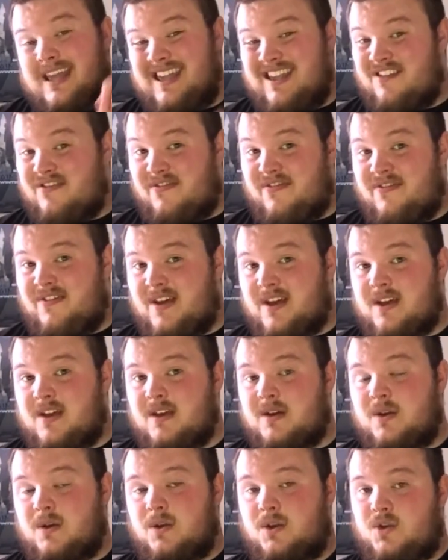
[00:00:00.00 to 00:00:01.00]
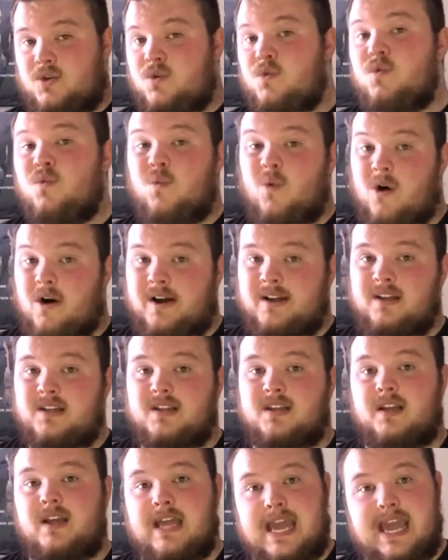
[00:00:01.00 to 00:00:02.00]
If you
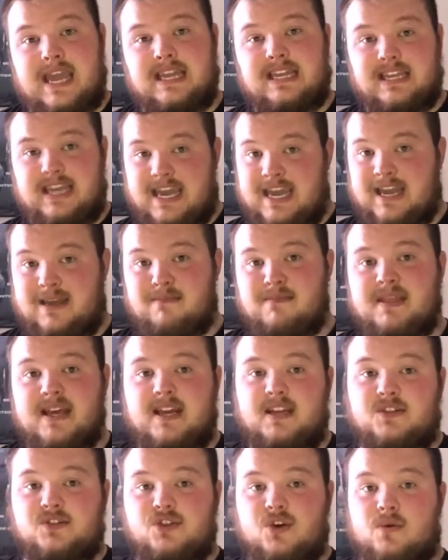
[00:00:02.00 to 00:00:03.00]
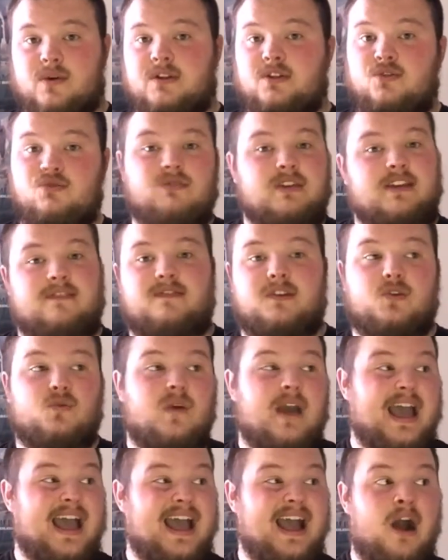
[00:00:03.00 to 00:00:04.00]
want a game that is going to give
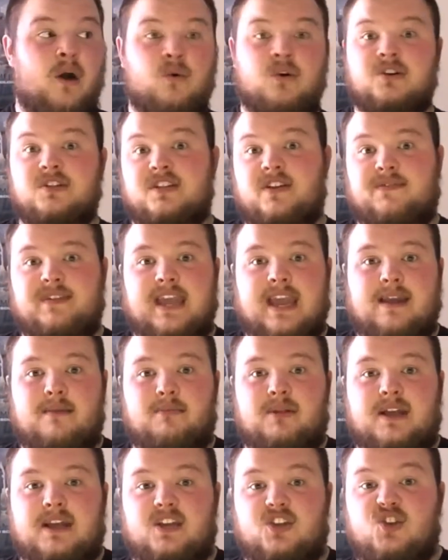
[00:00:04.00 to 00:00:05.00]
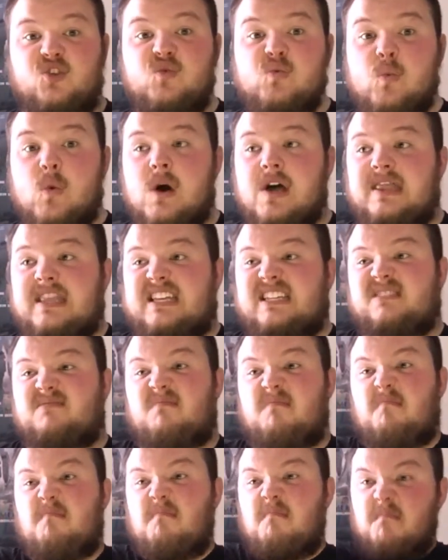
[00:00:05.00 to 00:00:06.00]
you hours of gameplay, you want
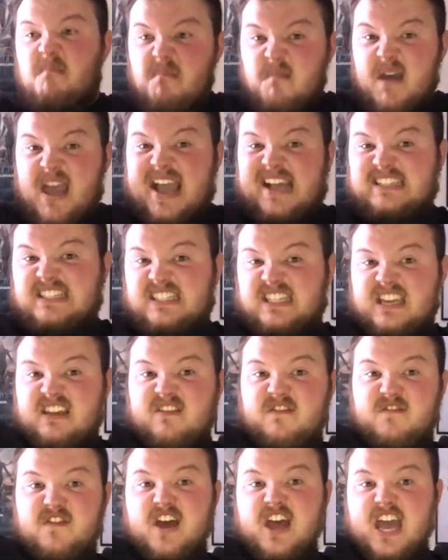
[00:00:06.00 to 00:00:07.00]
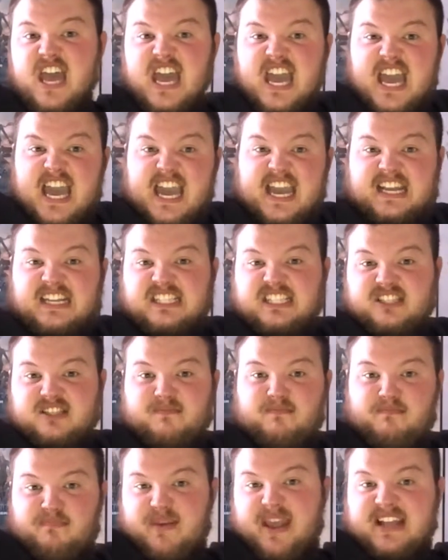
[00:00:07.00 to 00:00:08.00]
this massive,
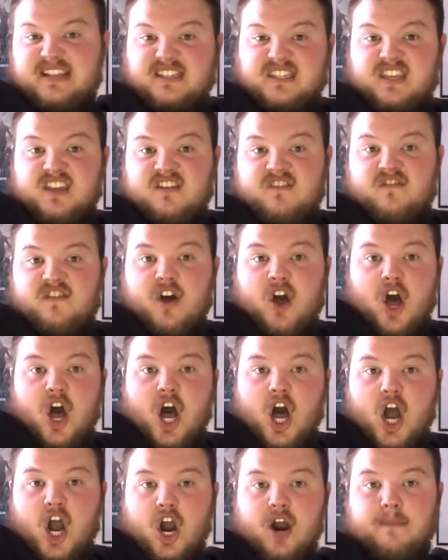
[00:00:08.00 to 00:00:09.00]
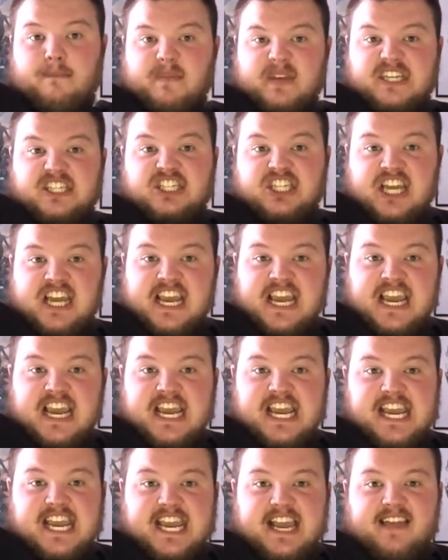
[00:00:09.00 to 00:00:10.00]
expensive
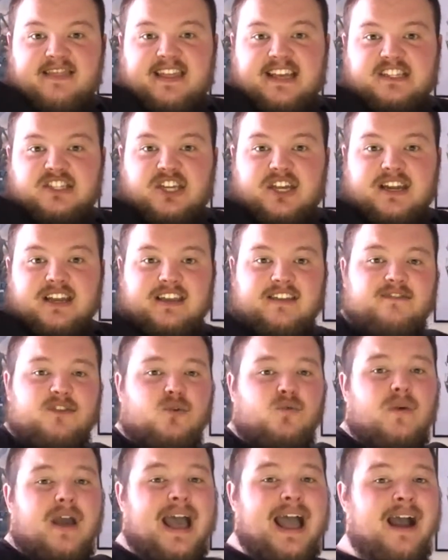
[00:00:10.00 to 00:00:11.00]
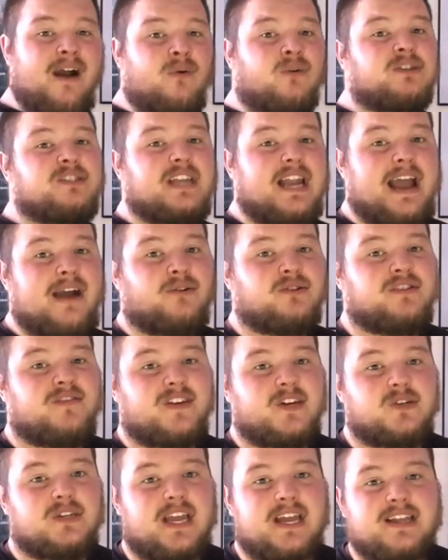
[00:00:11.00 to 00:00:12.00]
RPG that's going to give you hours and hours
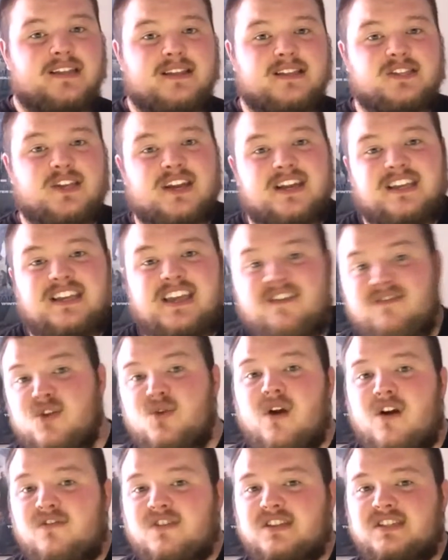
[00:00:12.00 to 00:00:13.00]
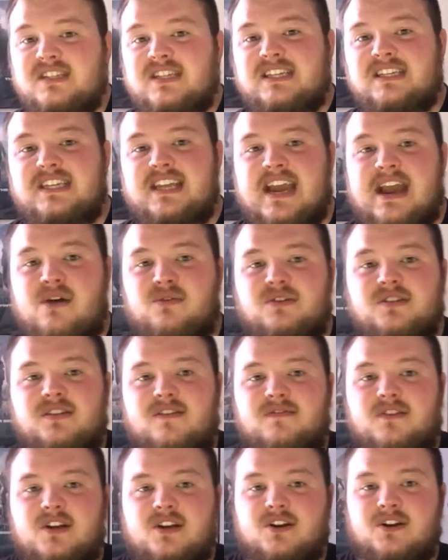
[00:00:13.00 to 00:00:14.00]
of entertainment, that's going to give you over 60 hours
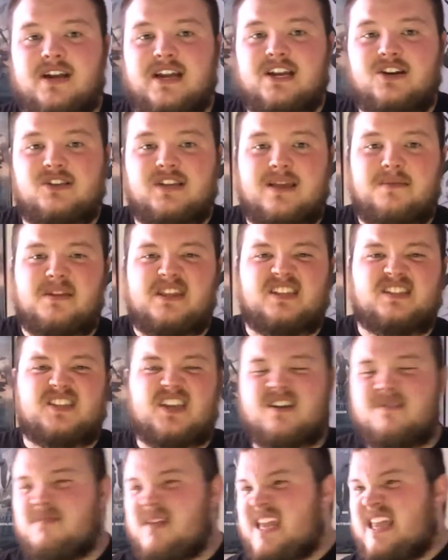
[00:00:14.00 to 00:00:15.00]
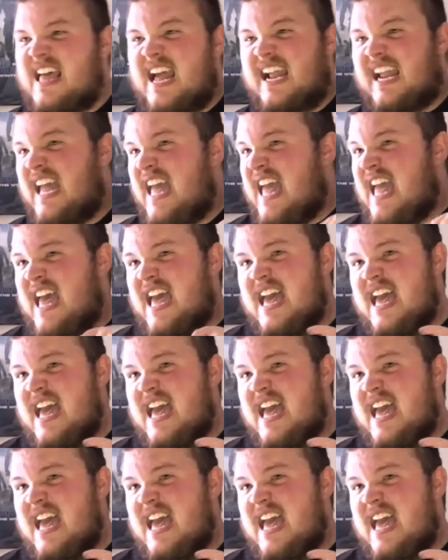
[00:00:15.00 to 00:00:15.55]
of your entertainment, that's going to be like